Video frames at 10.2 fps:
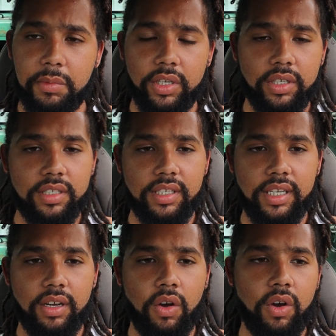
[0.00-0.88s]
I'm not gonna
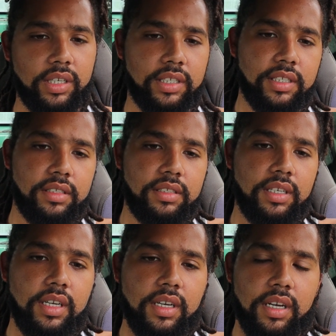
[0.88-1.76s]
say, oh, it doesn't
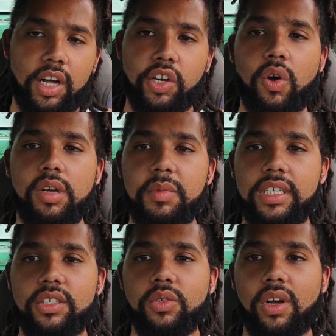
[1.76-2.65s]
annoy
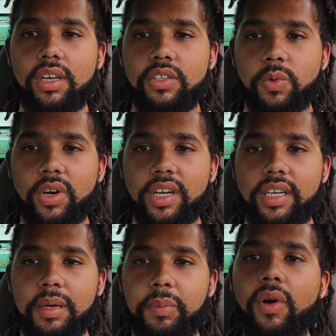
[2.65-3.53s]
me to do all this work
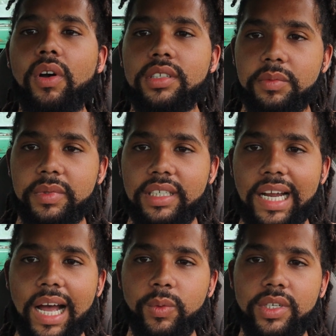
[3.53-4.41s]
and then possibly
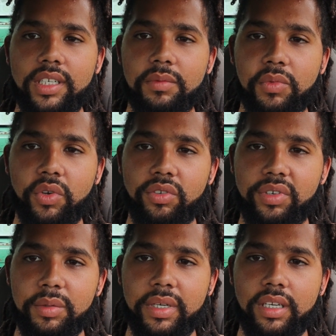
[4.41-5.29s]
now we need a motor
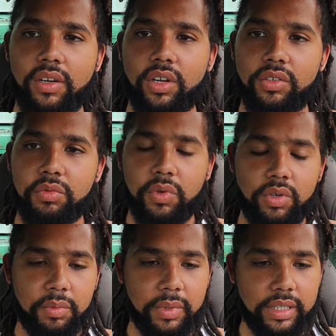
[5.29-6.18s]
rebuild or a new
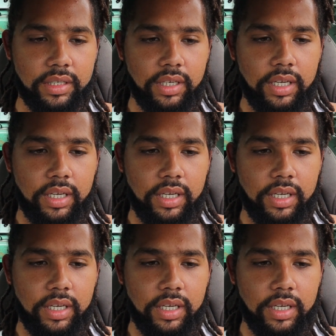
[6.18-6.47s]
motor, but